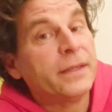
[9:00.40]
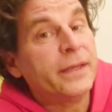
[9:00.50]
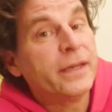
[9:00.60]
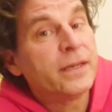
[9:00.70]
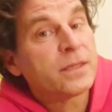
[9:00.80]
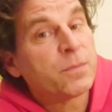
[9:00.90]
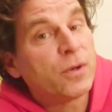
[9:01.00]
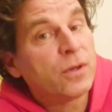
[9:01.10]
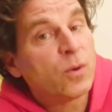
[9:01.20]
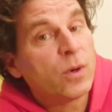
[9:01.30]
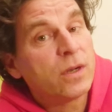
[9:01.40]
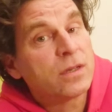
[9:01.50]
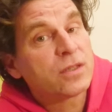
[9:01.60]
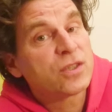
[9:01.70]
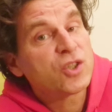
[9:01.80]
This book
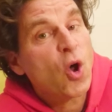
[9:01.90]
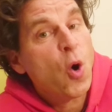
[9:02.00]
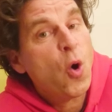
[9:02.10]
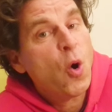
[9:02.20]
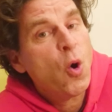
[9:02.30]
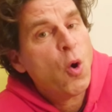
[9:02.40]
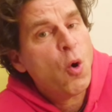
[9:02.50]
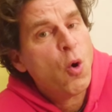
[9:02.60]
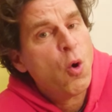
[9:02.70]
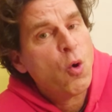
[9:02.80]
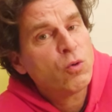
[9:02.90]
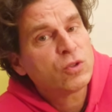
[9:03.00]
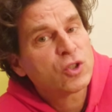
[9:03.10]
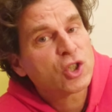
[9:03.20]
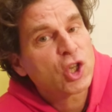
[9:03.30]
was so
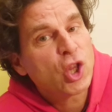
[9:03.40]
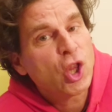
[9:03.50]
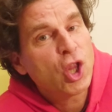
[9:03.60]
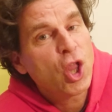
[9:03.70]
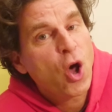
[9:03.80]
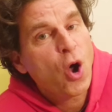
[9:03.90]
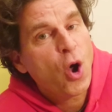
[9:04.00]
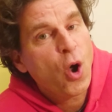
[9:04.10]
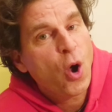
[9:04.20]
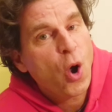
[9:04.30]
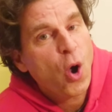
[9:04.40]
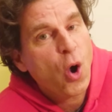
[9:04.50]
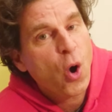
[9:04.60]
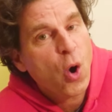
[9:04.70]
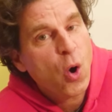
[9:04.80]

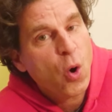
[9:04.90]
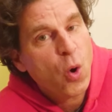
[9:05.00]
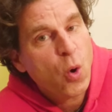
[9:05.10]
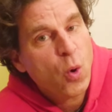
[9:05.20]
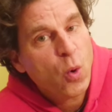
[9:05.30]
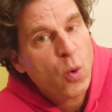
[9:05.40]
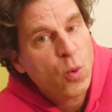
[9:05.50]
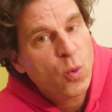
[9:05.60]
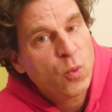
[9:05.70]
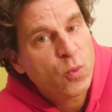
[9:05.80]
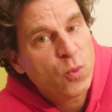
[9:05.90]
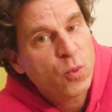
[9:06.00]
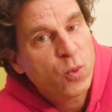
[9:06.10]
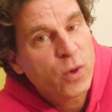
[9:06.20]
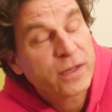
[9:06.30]

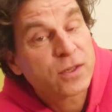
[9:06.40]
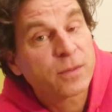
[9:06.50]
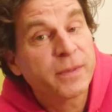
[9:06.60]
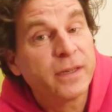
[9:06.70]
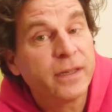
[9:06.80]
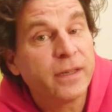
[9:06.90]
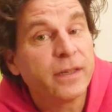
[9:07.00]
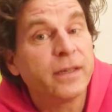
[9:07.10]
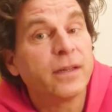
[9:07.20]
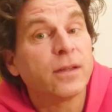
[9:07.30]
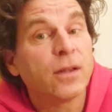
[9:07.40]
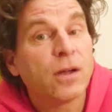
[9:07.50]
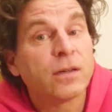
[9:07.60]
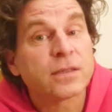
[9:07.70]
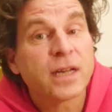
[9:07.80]
slow. It took me a
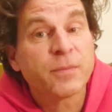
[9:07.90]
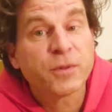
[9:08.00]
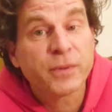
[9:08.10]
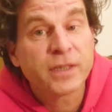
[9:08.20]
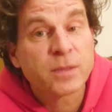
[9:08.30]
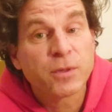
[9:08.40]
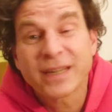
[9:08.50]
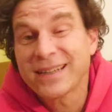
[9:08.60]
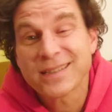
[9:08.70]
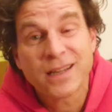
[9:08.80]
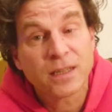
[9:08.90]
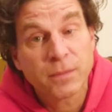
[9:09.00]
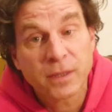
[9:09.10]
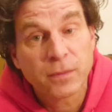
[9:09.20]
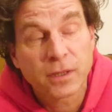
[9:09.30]
long time to read this book, and it's not a
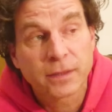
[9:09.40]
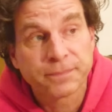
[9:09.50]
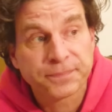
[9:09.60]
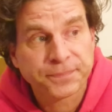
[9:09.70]
big book.